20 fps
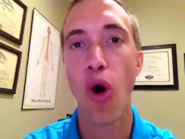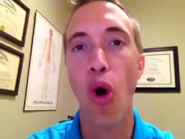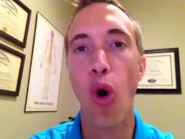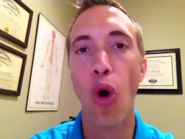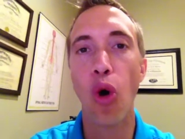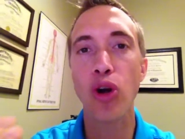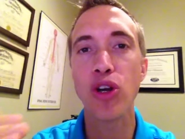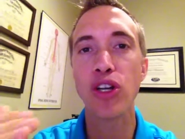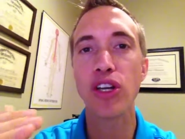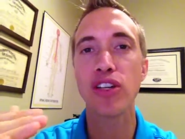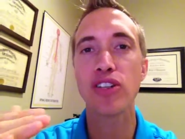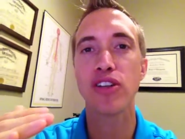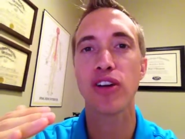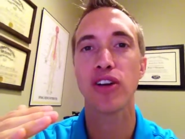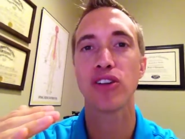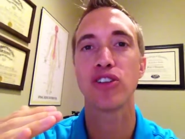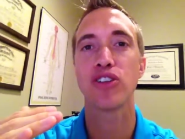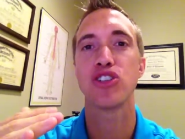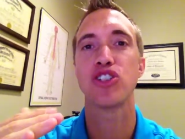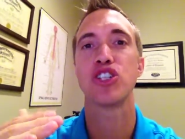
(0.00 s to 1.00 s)
or you can
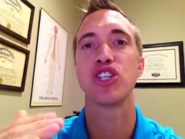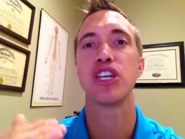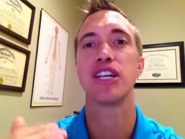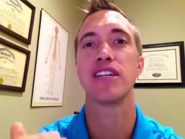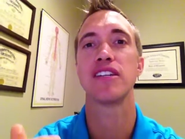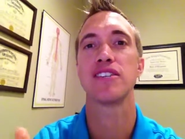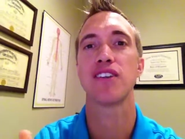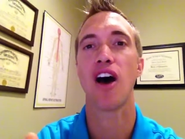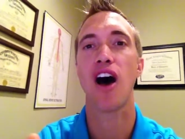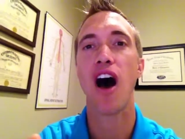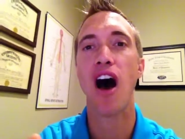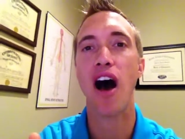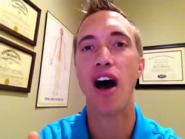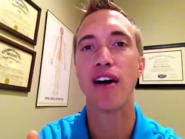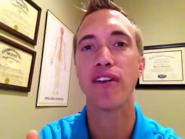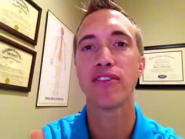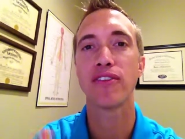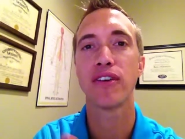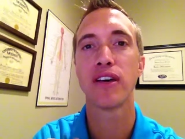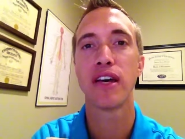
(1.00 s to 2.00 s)
turn your genes
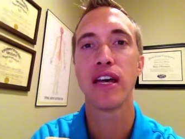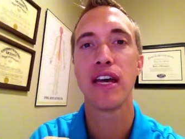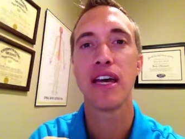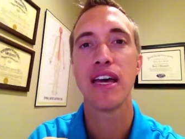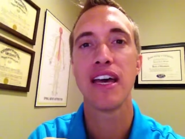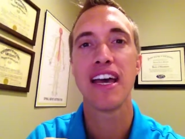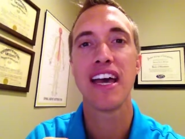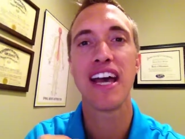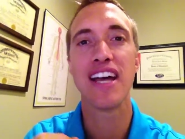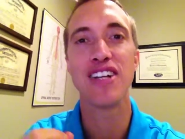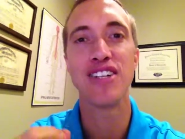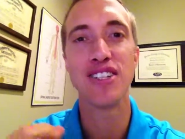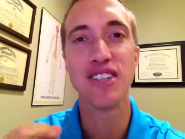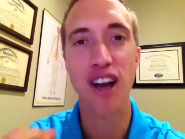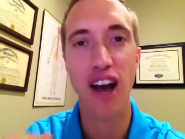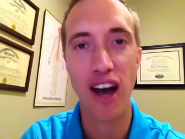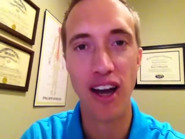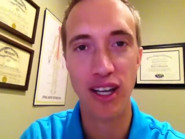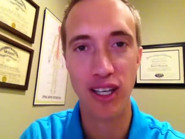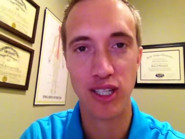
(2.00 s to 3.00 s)
off and
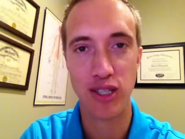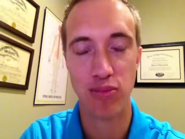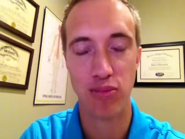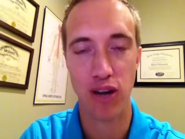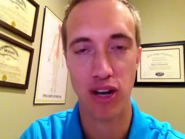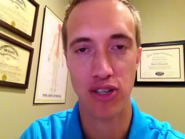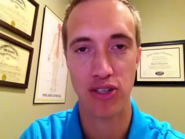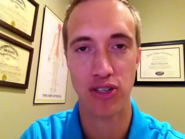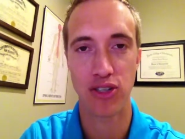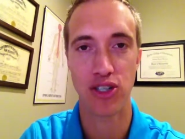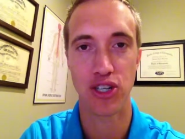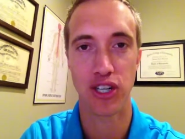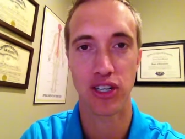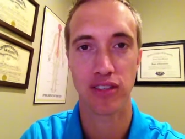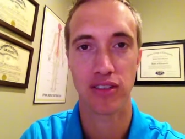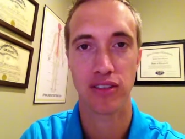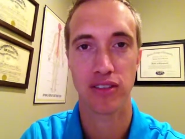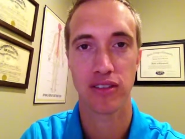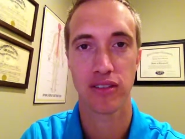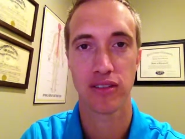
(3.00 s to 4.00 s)
not express your
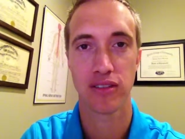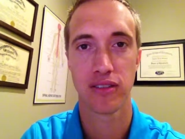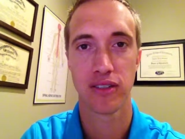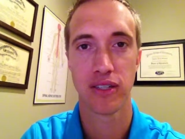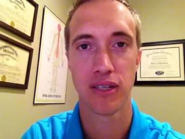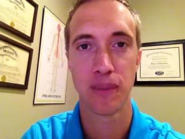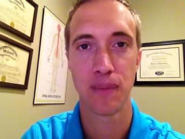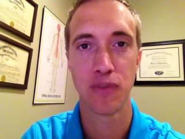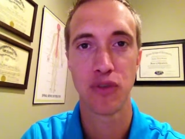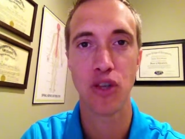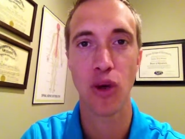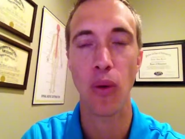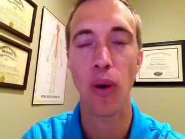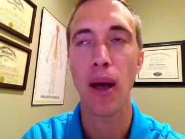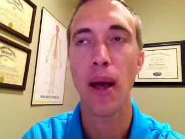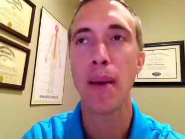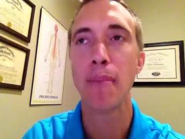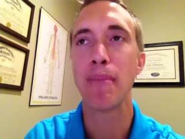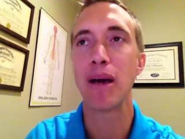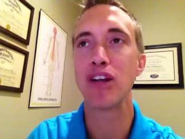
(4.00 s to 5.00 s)
genes. So
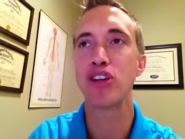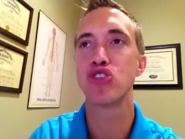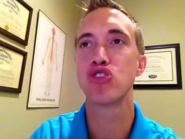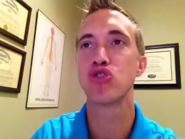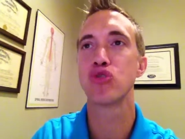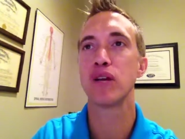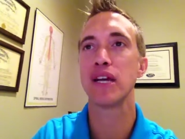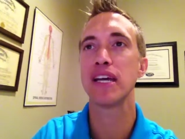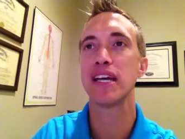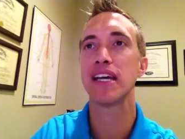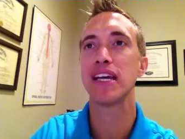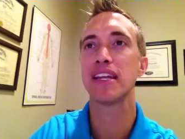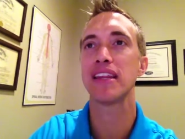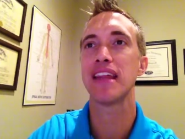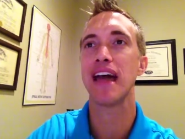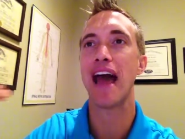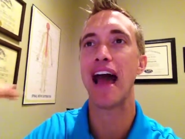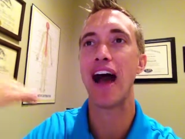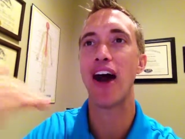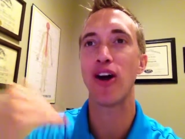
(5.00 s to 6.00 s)
by drinking
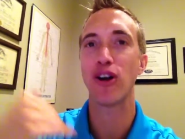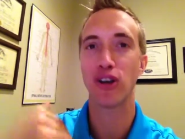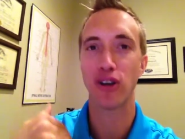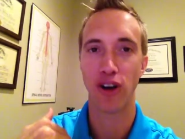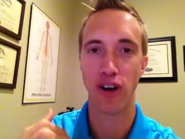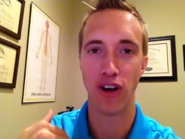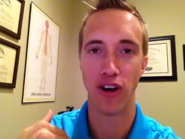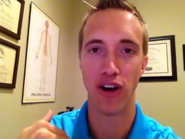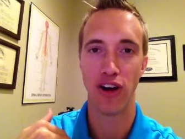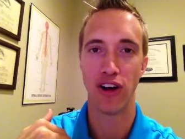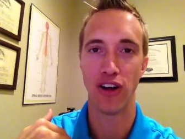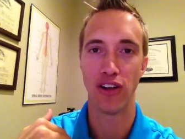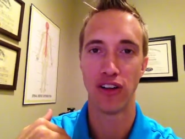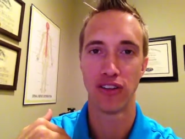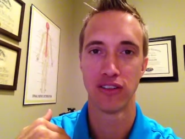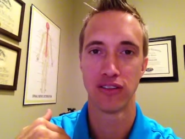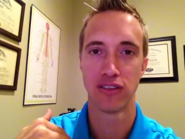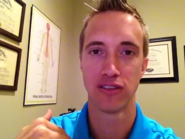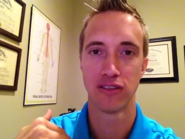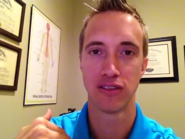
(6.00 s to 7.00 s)
the alcohol,
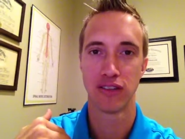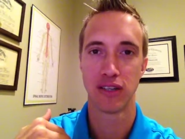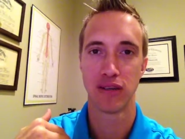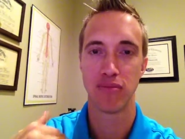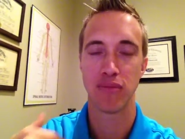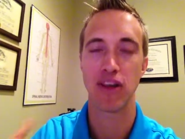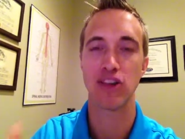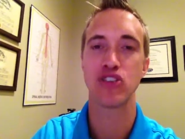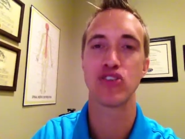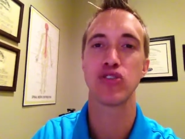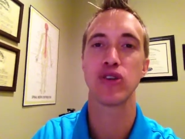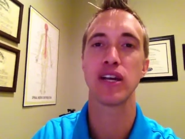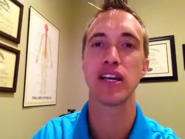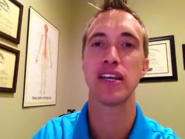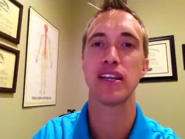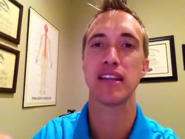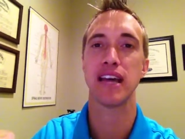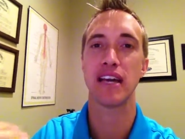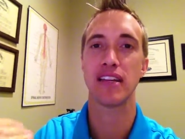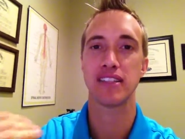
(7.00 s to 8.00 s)
by
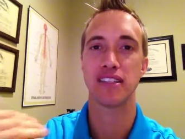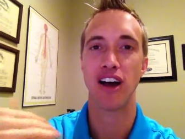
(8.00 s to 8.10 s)
drinking that